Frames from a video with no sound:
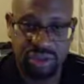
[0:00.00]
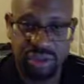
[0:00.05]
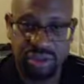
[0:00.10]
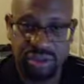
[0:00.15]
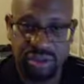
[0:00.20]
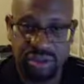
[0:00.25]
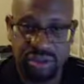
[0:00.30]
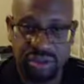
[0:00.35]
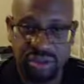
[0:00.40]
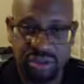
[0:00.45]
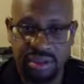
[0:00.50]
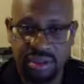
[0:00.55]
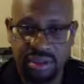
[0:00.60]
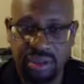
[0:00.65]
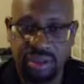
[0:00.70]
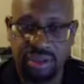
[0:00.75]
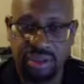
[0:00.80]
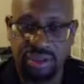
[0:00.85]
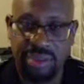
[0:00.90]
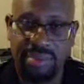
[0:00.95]
over,
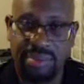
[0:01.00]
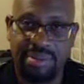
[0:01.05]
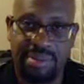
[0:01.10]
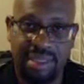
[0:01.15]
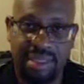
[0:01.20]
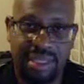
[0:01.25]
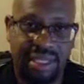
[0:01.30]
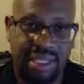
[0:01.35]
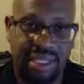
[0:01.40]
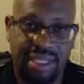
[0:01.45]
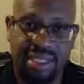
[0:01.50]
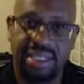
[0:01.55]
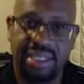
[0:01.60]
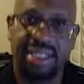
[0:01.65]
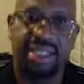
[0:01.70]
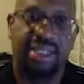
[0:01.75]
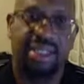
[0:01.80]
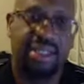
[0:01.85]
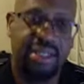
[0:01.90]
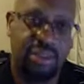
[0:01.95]
so I'm thinking
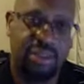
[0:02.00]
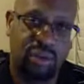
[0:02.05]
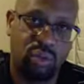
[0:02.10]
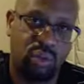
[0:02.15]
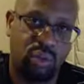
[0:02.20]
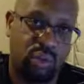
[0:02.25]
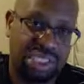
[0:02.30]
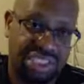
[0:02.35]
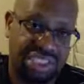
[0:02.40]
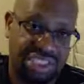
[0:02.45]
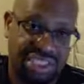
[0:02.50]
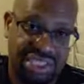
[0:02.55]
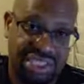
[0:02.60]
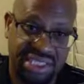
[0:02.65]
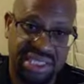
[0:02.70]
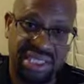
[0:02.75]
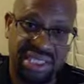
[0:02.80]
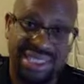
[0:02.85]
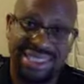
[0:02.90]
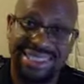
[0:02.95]
we should
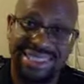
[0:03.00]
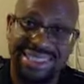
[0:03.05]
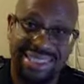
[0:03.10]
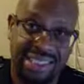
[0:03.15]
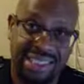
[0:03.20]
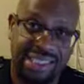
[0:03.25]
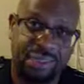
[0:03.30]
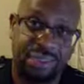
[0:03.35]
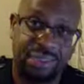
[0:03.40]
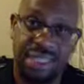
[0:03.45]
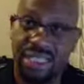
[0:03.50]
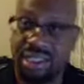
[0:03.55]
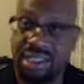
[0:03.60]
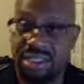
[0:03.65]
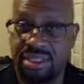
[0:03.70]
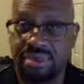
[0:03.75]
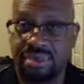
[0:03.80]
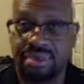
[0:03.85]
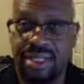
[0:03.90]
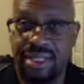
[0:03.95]
see a
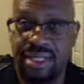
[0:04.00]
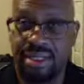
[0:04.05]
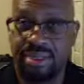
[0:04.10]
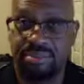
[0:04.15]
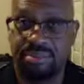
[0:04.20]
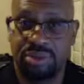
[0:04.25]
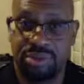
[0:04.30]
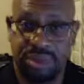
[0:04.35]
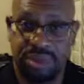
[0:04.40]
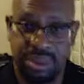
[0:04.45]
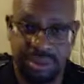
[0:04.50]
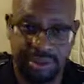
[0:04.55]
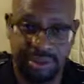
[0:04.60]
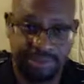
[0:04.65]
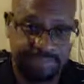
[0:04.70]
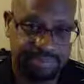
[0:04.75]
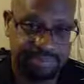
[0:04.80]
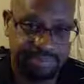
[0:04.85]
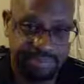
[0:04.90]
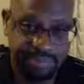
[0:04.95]
continuation of that uptrend.
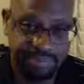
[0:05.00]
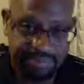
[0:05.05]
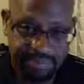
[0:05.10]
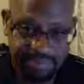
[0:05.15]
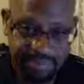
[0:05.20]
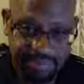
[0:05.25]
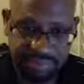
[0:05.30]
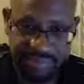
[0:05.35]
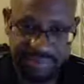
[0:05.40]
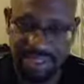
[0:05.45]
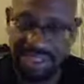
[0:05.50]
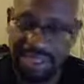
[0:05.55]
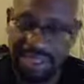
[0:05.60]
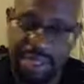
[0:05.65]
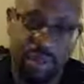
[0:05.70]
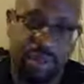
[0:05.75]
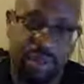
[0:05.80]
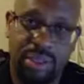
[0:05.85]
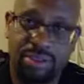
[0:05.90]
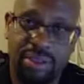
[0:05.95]
And I
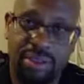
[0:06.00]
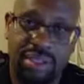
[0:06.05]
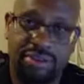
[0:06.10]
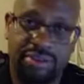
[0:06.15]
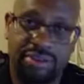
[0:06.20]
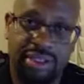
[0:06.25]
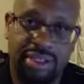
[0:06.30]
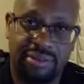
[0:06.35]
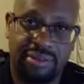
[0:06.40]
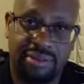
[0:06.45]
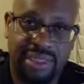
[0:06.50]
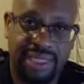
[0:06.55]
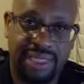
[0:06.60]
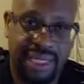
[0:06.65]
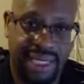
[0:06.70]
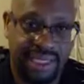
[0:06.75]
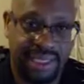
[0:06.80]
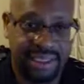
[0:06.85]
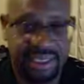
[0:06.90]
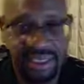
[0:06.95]
want to be involved in that.